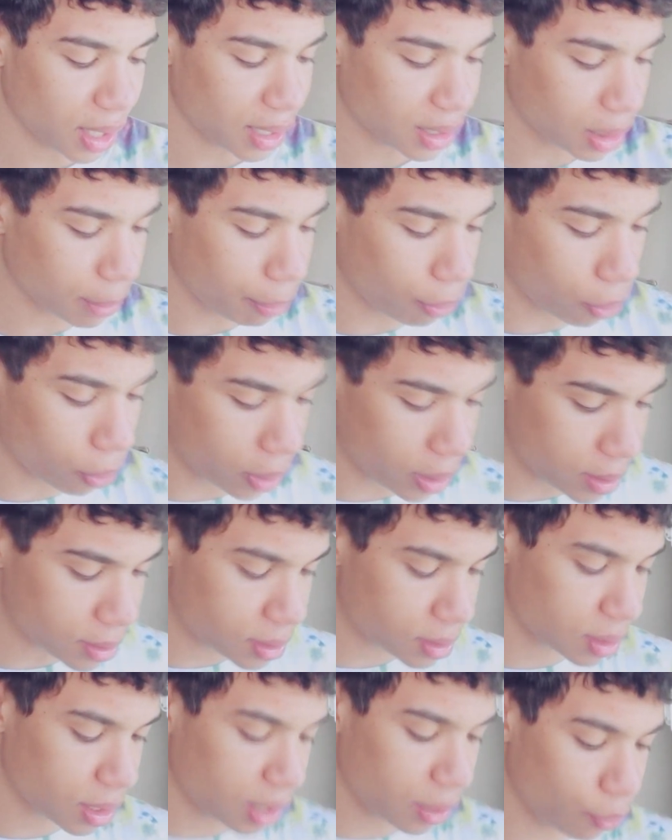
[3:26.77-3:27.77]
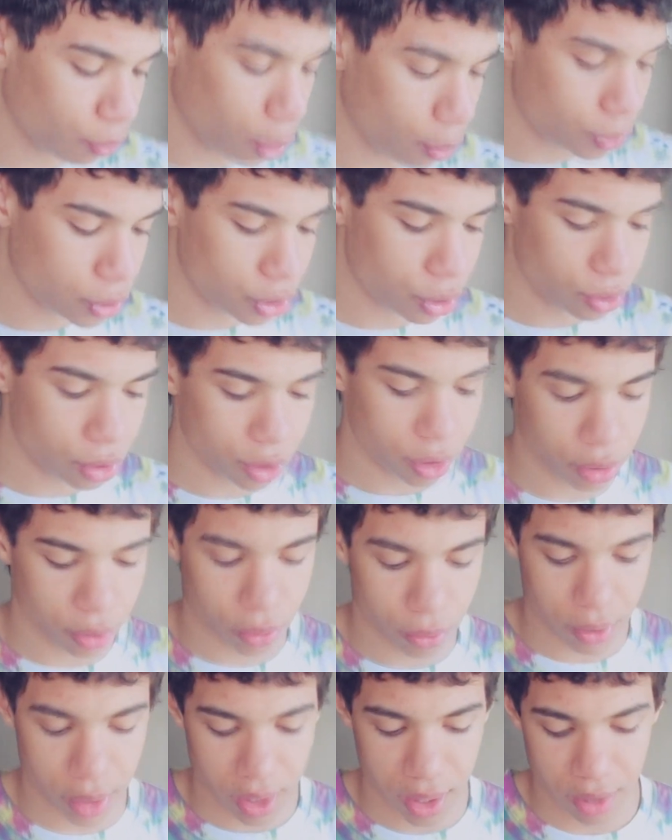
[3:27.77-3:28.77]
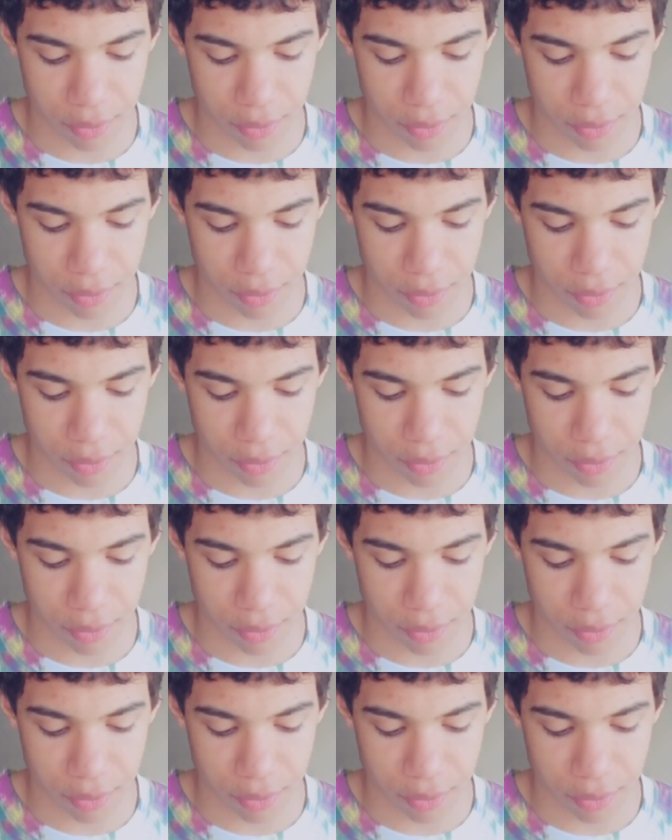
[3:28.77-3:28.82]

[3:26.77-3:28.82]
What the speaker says: like the boys? And what would you do